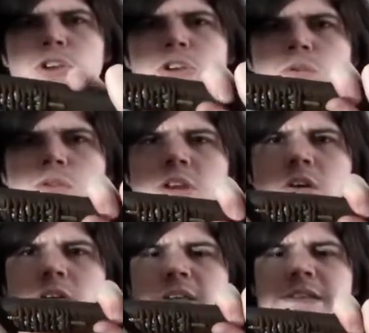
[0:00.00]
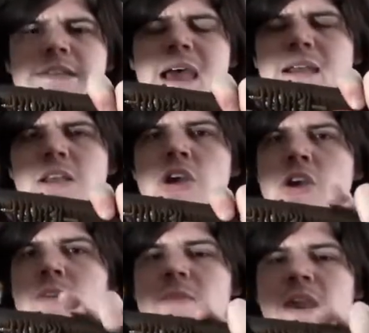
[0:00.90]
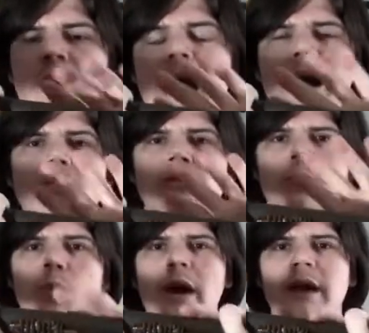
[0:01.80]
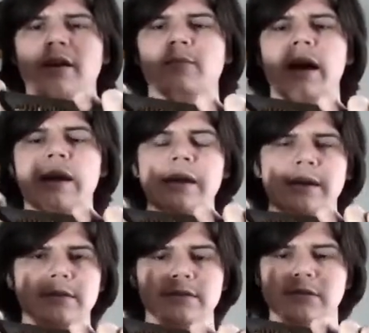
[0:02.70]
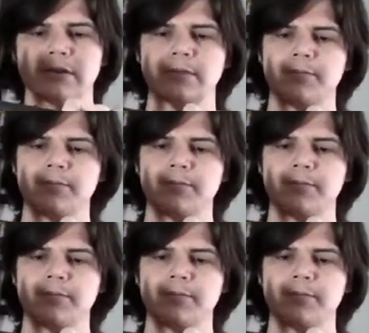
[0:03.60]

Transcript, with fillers: you will notice that they are out of the way of my hands.